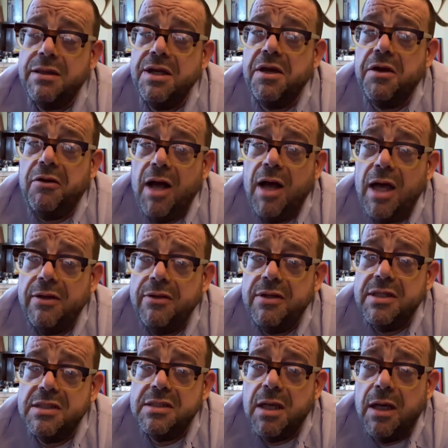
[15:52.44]
And I think a lot
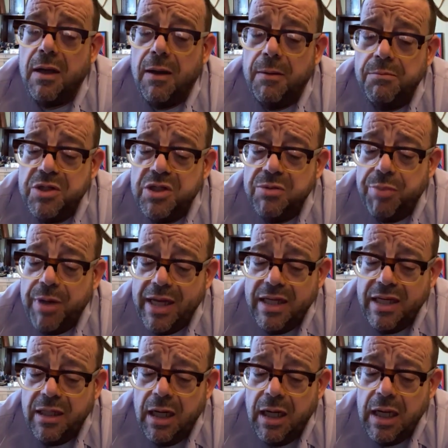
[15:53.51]
of this
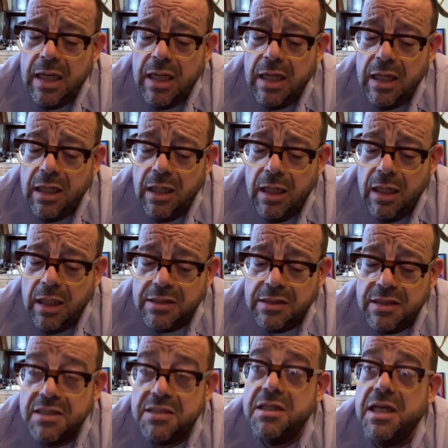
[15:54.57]
debate
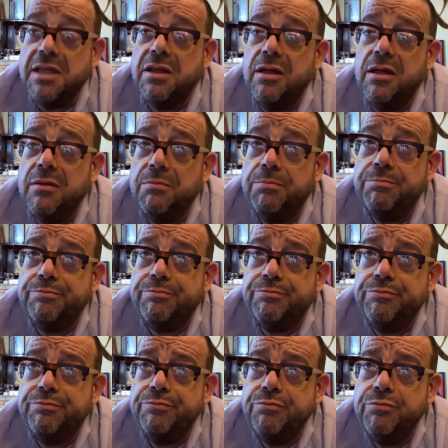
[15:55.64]
exists at the
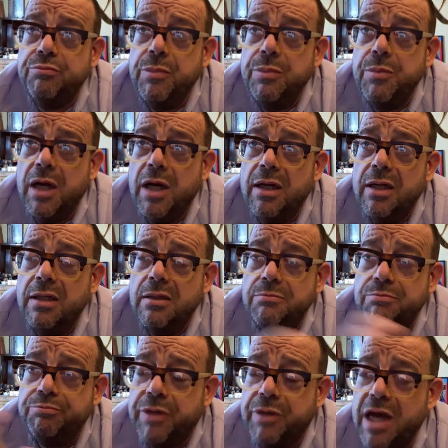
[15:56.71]

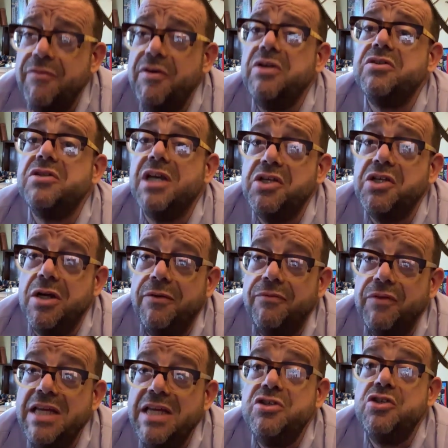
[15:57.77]
kind of intersection
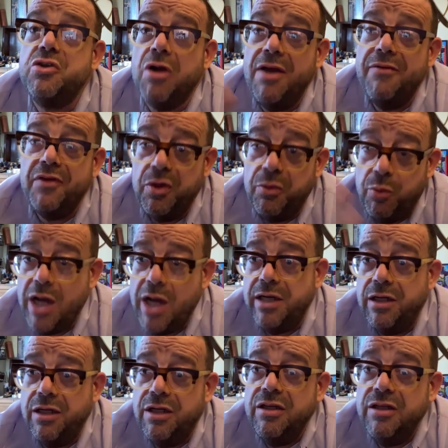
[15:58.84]
of, is driving a
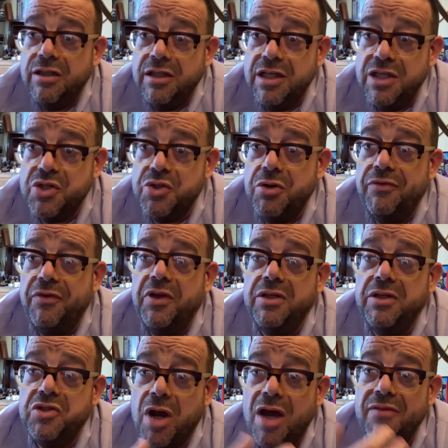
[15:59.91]
right? Is
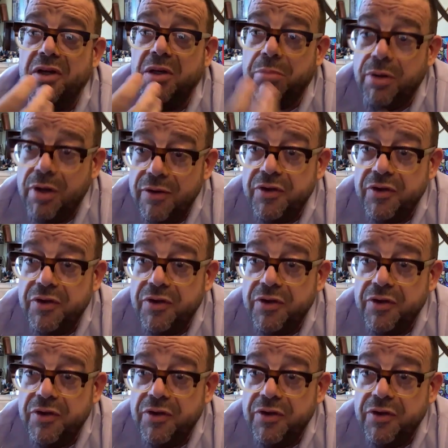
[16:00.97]
driving a